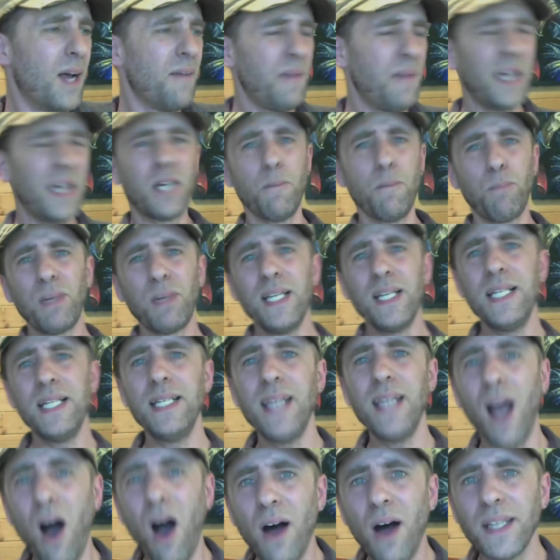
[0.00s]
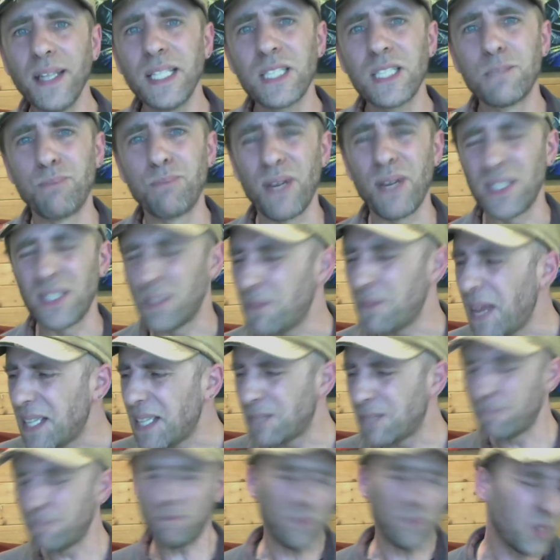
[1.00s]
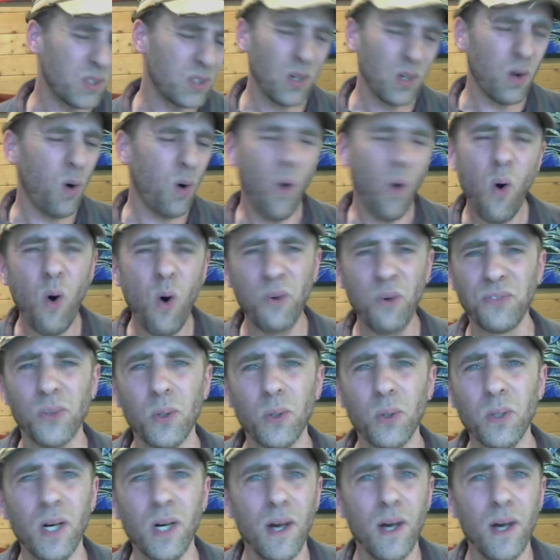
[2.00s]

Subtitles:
They're completely unexpressive. They're awful.